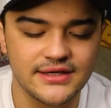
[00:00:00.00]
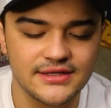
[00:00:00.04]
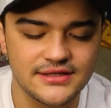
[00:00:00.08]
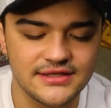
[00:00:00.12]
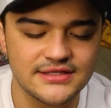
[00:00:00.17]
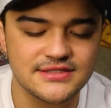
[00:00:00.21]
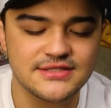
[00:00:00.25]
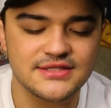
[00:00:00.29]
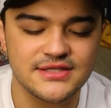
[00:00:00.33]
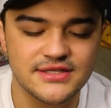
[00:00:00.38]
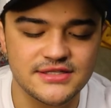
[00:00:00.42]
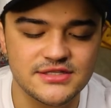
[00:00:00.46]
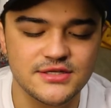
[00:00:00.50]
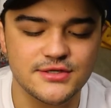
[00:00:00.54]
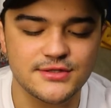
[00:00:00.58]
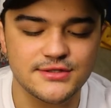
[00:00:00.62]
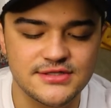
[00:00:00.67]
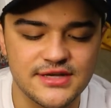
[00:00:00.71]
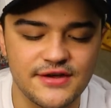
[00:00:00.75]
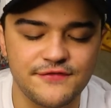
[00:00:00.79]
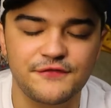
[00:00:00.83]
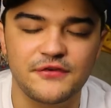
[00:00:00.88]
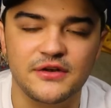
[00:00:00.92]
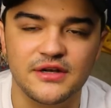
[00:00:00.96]
This
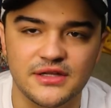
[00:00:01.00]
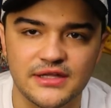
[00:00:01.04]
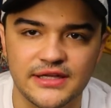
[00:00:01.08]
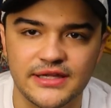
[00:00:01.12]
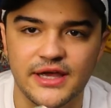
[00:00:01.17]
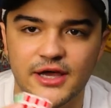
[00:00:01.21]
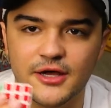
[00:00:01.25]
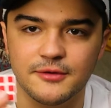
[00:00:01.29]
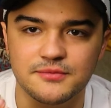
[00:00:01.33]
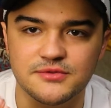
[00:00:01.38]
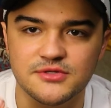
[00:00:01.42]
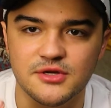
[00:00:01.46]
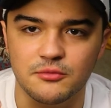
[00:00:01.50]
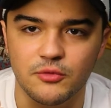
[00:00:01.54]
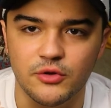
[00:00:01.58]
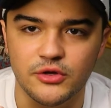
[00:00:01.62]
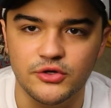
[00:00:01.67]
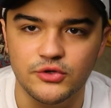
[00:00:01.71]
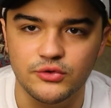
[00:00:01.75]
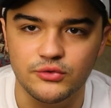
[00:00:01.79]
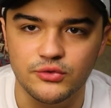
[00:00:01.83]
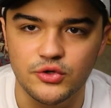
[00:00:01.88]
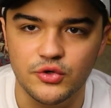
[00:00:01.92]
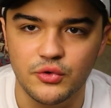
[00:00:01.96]
could definitely help
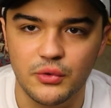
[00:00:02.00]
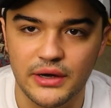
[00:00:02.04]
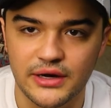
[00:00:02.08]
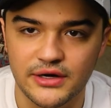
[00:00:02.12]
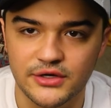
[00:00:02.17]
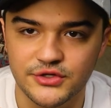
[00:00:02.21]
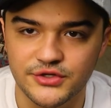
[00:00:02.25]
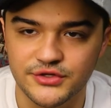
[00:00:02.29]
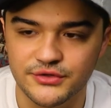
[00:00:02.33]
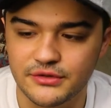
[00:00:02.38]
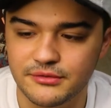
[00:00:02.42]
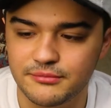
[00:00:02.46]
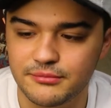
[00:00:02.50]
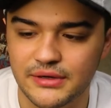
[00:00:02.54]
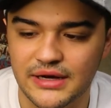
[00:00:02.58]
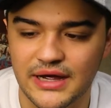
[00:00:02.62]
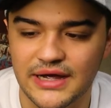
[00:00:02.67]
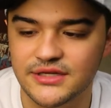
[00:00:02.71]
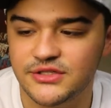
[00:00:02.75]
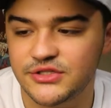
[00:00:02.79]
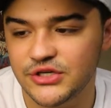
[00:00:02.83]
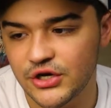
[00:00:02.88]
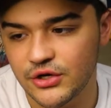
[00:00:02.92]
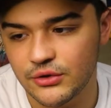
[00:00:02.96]
someone who knew how to do it, but
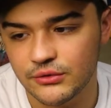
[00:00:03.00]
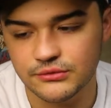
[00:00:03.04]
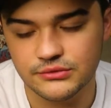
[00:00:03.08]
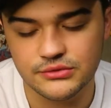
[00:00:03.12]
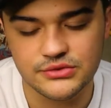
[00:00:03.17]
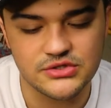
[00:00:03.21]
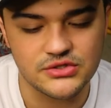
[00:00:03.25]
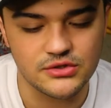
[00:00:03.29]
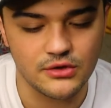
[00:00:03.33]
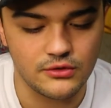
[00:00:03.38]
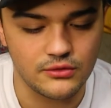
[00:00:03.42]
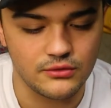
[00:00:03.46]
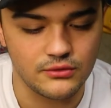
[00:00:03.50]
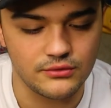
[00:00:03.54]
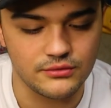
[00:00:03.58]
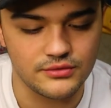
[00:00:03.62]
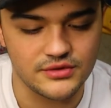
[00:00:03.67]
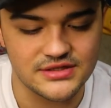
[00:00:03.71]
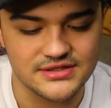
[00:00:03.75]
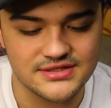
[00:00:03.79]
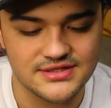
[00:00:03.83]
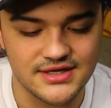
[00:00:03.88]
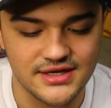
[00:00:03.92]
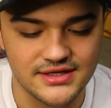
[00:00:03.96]
I don't, so
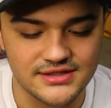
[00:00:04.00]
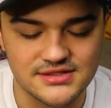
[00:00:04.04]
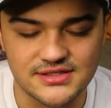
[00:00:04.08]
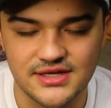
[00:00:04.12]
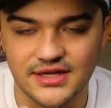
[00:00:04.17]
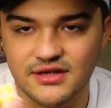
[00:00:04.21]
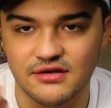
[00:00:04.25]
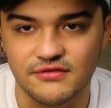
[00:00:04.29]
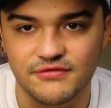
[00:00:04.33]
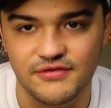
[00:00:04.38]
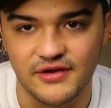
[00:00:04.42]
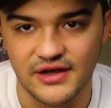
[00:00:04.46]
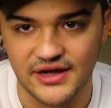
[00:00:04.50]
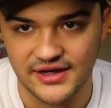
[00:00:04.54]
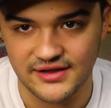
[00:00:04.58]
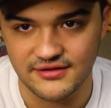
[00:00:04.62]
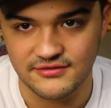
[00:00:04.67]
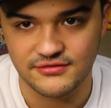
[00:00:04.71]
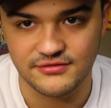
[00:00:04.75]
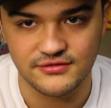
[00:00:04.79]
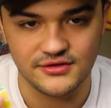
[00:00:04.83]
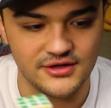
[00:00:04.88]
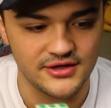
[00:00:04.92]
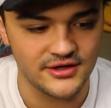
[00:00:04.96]
this gets like a
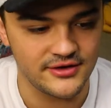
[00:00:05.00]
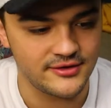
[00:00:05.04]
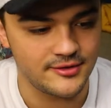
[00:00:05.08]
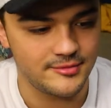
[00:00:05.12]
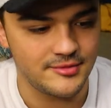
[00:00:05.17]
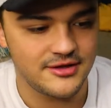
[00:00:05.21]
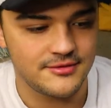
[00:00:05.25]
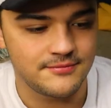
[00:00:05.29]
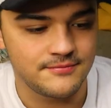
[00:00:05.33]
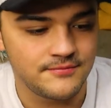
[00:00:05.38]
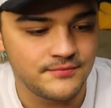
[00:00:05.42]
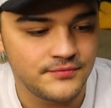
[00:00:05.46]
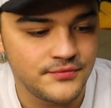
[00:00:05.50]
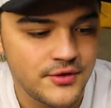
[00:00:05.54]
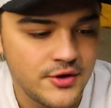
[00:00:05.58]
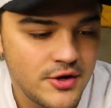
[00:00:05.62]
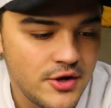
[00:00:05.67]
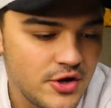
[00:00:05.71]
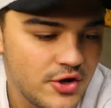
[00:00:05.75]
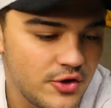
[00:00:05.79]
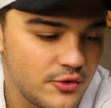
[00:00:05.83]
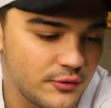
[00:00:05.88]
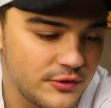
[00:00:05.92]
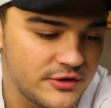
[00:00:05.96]
5, you know what I mean?
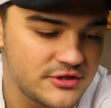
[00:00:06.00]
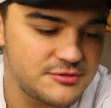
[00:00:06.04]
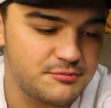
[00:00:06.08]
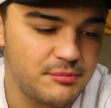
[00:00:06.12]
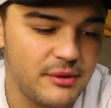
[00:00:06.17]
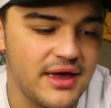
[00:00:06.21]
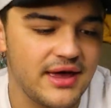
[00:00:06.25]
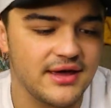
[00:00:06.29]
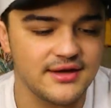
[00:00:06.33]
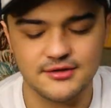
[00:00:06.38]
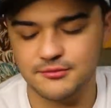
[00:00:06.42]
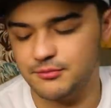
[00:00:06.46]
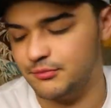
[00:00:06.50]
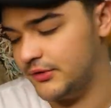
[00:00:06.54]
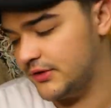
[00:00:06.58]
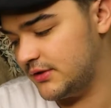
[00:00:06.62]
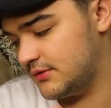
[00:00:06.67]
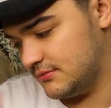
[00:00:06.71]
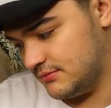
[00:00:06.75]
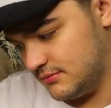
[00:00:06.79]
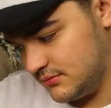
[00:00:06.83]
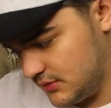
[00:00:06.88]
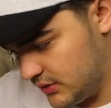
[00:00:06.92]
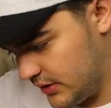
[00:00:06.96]
Respect,
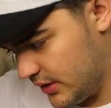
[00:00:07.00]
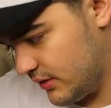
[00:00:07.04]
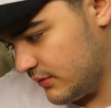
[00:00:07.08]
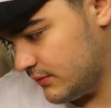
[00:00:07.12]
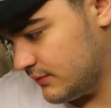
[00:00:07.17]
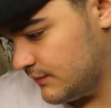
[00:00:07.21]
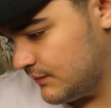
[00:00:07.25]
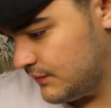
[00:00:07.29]
but no.